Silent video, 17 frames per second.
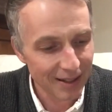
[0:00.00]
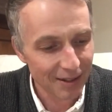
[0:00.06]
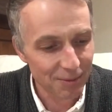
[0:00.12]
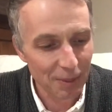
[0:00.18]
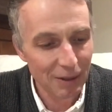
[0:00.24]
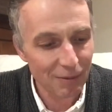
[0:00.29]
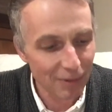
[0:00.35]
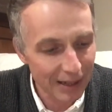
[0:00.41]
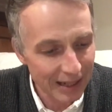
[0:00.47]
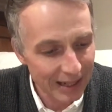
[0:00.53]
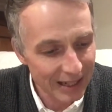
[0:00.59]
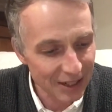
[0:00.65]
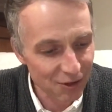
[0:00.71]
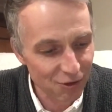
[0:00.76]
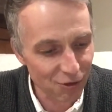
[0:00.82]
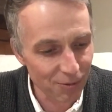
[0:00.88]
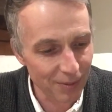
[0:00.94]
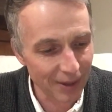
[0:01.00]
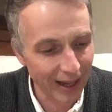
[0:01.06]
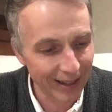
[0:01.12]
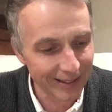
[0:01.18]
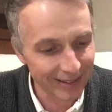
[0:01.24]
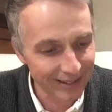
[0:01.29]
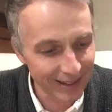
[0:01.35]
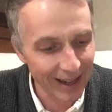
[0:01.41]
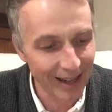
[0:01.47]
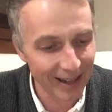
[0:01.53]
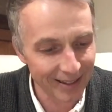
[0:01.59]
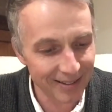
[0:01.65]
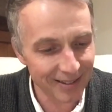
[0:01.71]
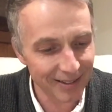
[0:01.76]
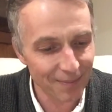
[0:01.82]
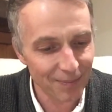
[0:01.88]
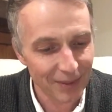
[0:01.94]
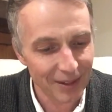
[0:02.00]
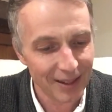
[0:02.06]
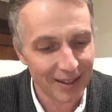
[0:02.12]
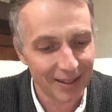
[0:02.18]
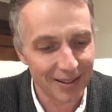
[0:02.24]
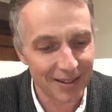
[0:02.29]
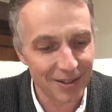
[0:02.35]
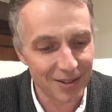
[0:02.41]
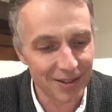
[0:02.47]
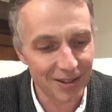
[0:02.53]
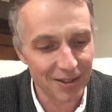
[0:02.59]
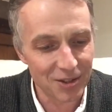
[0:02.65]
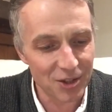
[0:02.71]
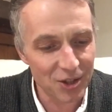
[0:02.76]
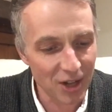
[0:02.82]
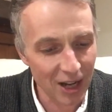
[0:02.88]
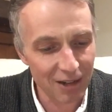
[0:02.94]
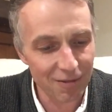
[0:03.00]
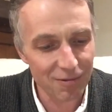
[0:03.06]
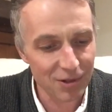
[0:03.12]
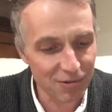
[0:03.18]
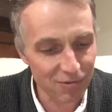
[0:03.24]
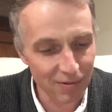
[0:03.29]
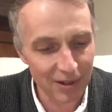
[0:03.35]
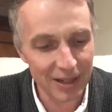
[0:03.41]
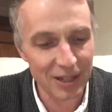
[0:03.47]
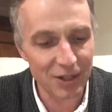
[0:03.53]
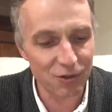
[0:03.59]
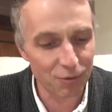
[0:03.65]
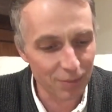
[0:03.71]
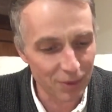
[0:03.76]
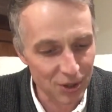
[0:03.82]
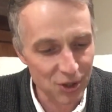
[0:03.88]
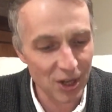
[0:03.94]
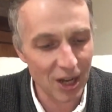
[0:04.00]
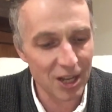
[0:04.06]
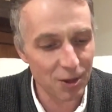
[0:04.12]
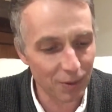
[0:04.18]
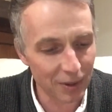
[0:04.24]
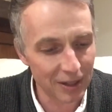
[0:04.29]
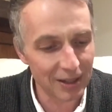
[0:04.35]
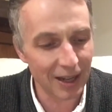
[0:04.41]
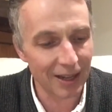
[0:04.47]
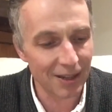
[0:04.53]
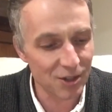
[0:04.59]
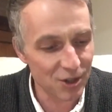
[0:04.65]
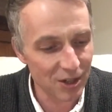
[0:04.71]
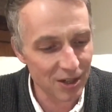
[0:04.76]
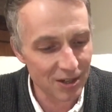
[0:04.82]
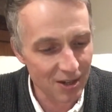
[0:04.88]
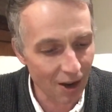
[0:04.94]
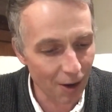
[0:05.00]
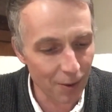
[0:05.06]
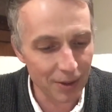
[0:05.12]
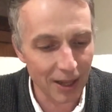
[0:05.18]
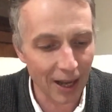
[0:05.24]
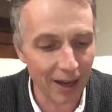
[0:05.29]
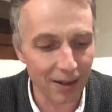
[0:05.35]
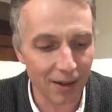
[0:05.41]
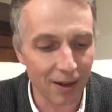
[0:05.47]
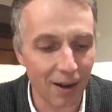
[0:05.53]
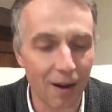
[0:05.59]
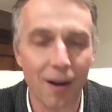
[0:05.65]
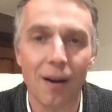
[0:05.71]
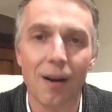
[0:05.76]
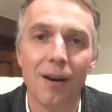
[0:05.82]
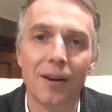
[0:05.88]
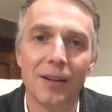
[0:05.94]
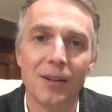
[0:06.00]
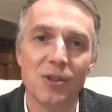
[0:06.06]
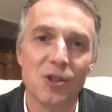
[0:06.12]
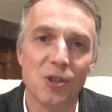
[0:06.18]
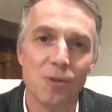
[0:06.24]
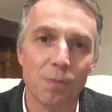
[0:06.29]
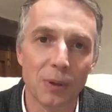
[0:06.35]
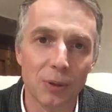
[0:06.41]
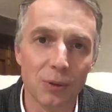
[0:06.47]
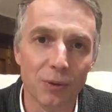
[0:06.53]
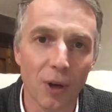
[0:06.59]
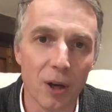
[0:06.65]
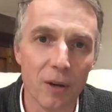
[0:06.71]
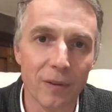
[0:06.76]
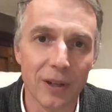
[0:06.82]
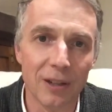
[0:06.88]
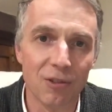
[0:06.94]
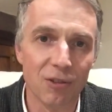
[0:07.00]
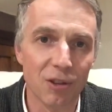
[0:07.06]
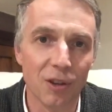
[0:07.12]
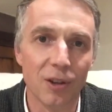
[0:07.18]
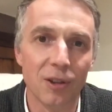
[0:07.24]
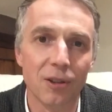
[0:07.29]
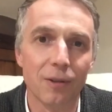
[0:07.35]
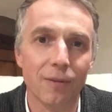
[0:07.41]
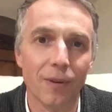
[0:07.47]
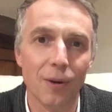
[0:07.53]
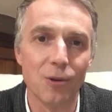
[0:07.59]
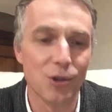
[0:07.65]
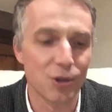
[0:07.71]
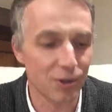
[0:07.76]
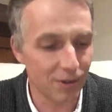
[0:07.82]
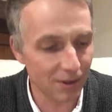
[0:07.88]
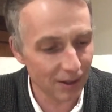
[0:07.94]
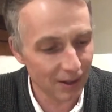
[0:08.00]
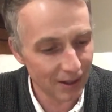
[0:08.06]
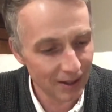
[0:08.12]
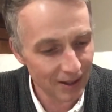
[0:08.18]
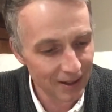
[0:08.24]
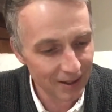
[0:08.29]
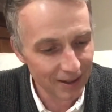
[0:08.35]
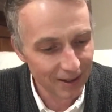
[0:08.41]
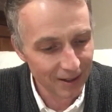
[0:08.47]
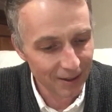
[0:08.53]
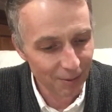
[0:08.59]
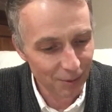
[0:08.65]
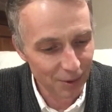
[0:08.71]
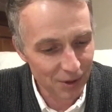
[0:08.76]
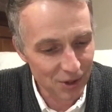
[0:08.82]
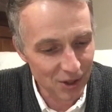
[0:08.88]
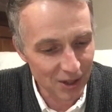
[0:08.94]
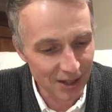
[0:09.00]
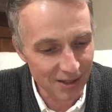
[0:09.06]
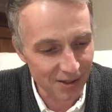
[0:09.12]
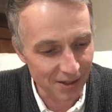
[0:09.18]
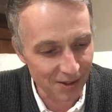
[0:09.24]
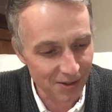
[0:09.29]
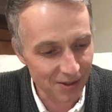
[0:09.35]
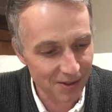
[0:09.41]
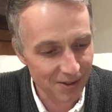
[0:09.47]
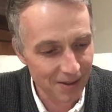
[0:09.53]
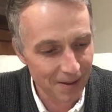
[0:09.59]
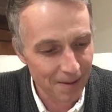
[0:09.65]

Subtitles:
been released from that debt, this generous release from a genuine debt, and she'd known that in her heart, and it spilled over into her devotion with Jesus.